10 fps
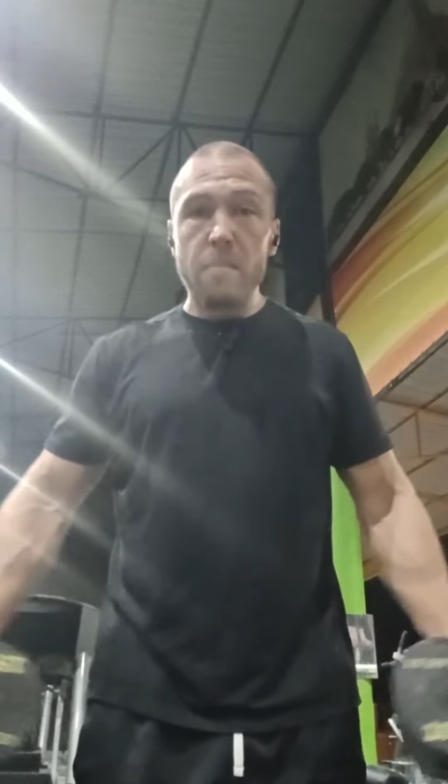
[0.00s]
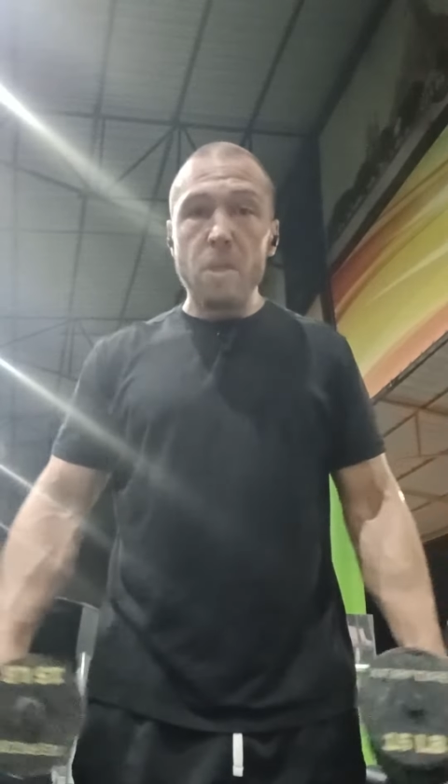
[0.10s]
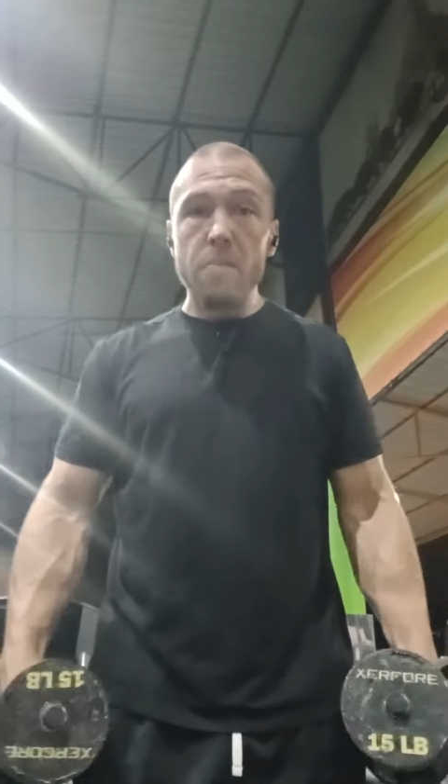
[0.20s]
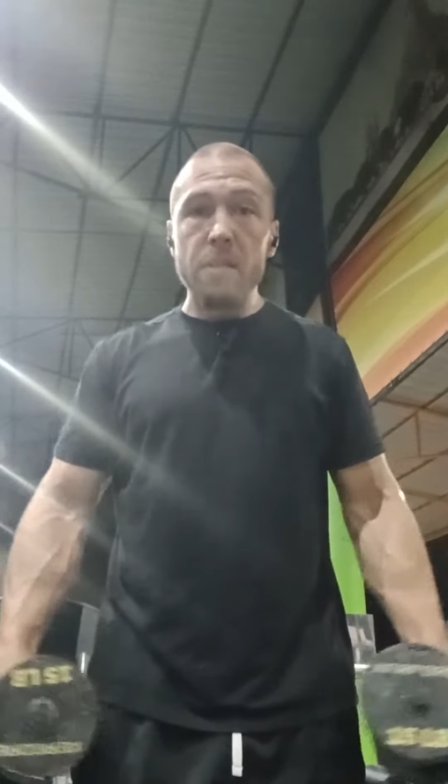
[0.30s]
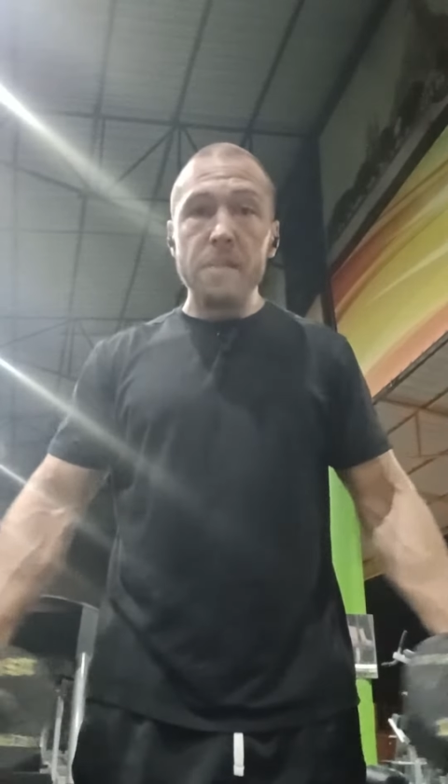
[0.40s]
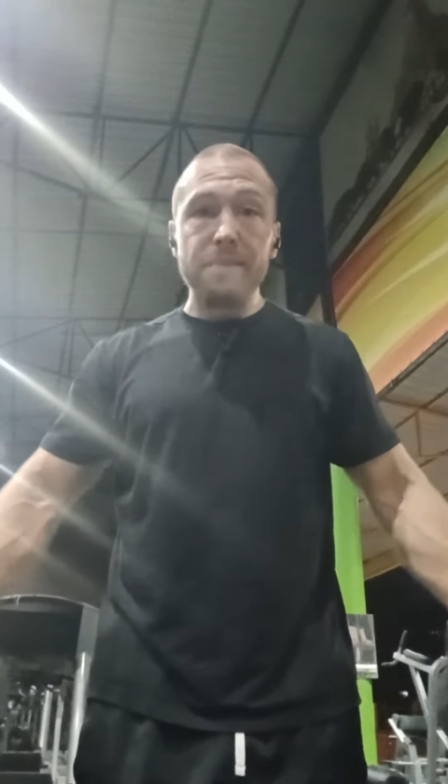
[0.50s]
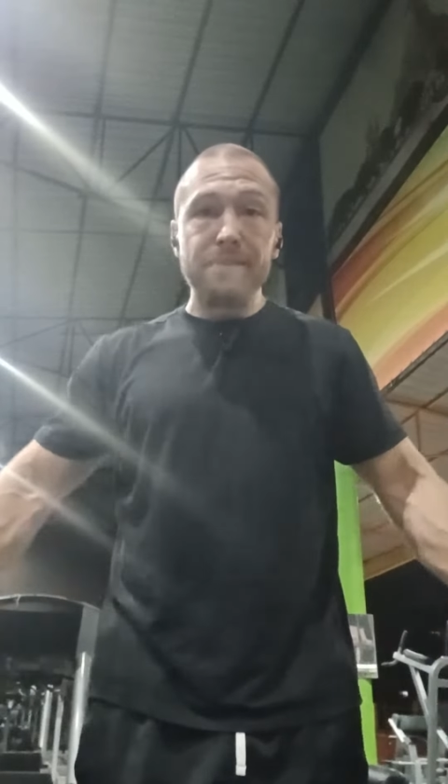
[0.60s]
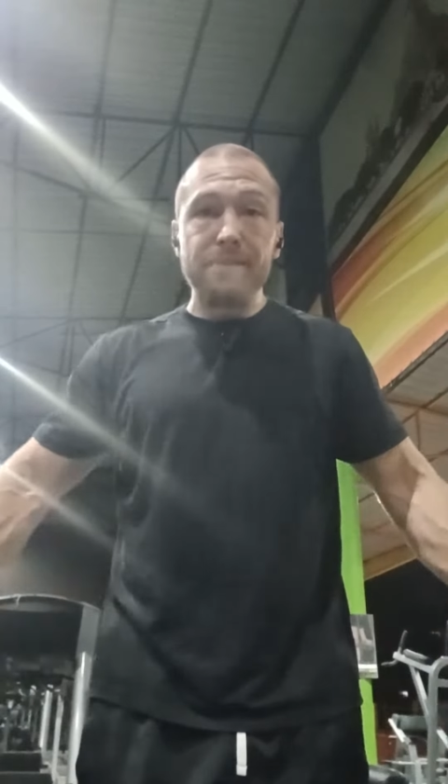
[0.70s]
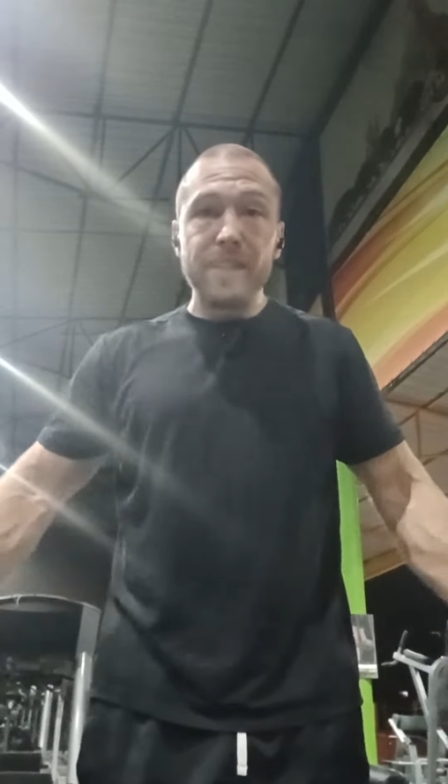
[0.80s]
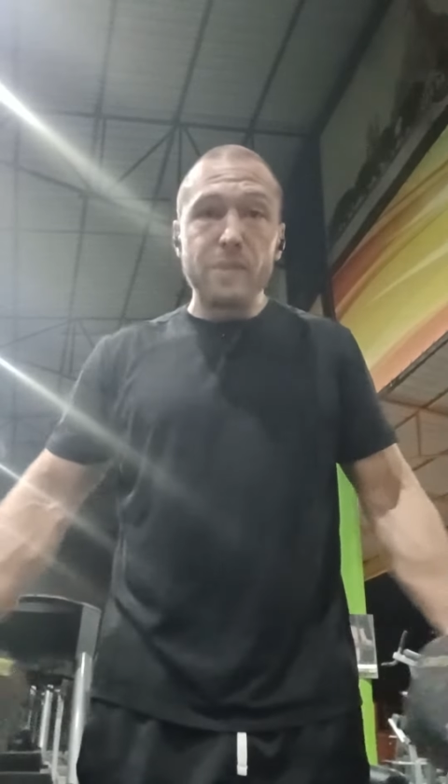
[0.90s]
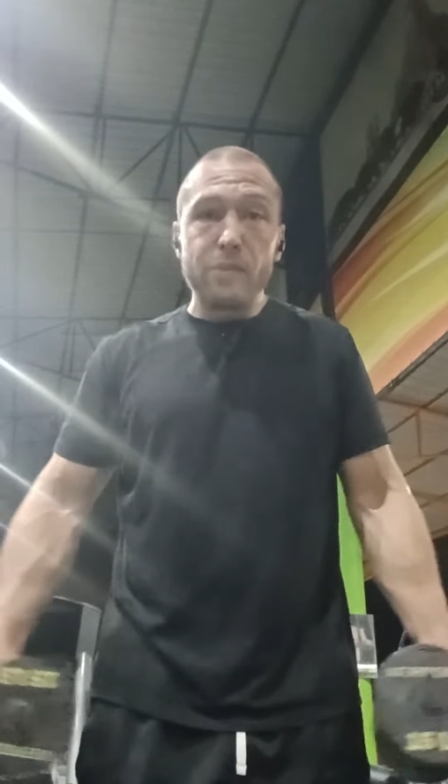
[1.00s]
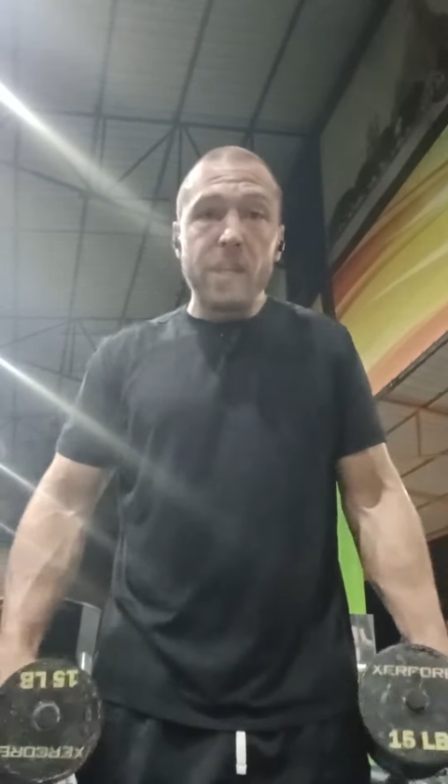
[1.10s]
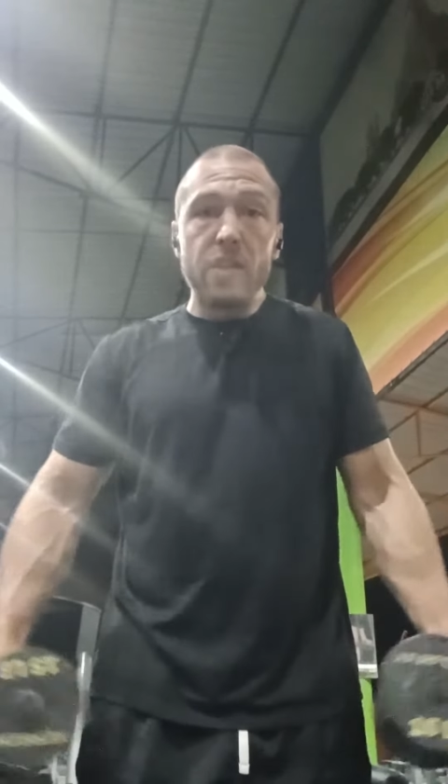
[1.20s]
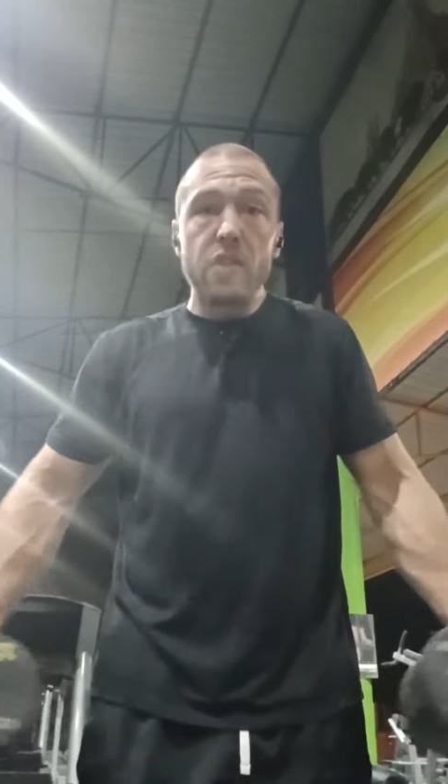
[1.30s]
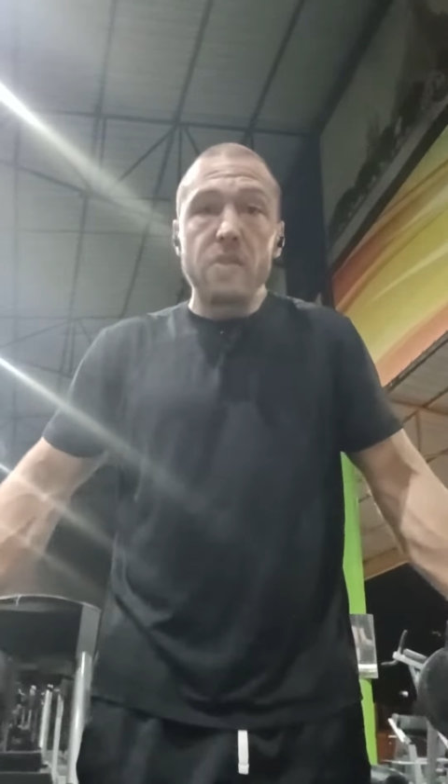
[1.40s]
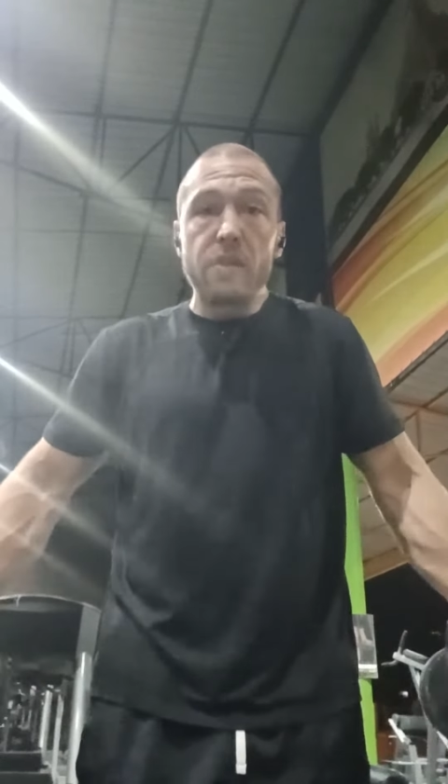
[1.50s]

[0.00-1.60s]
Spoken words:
bottom here, there's no tension.